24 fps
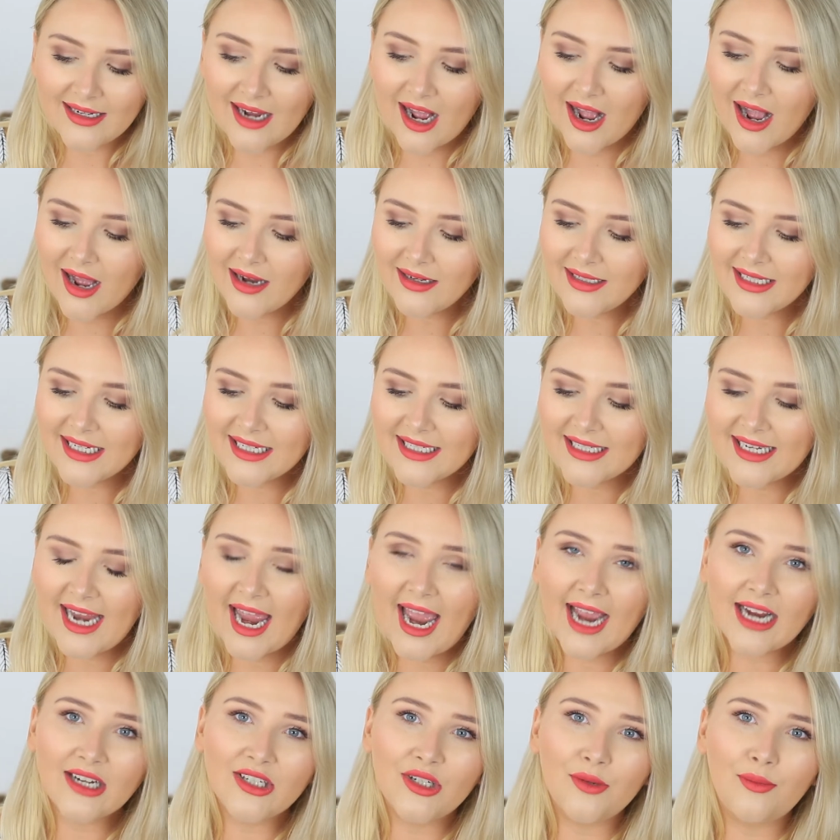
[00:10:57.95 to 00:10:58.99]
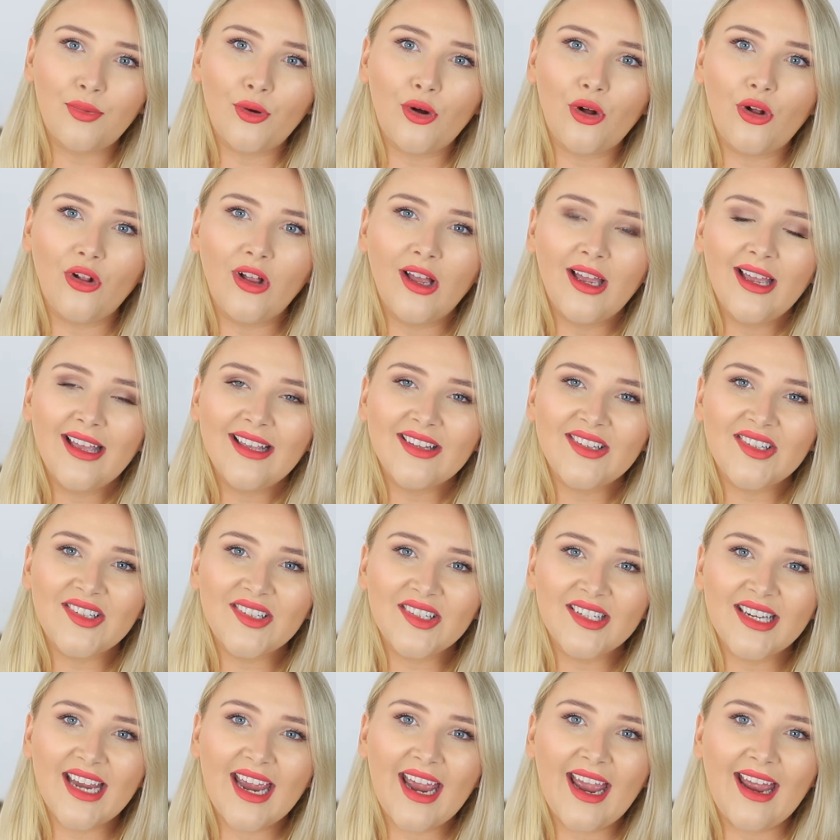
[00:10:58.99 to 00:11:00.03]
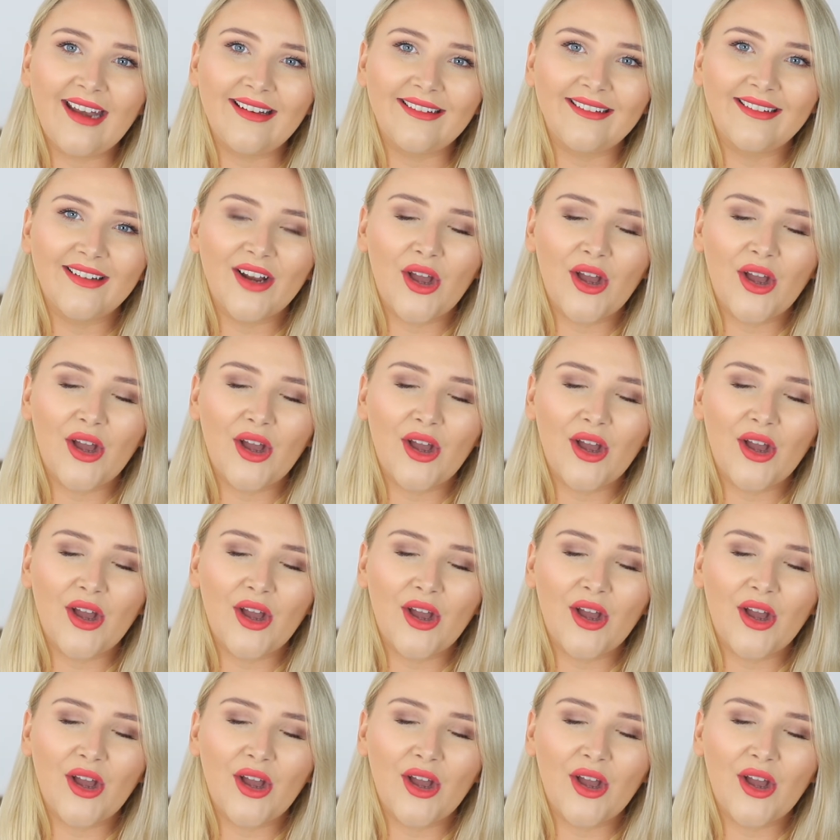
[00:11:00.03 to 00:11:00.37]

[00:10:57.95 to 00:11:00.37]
undetectable skin,